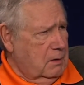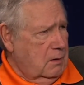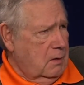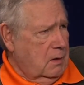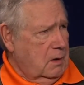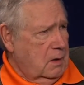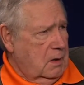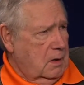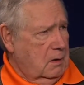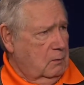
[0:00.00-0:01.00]
Uh,
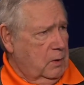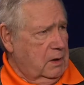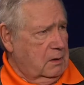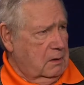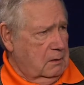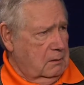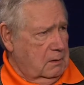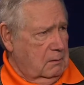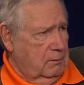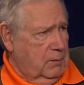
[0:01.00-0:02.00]
public we,
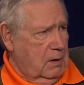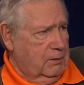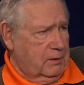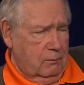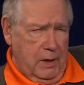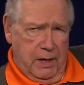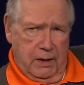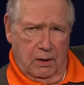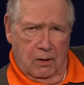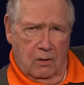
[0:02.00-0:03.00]
radio. Public
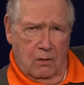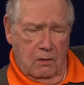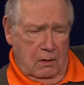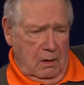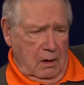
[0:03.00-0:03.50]
radio.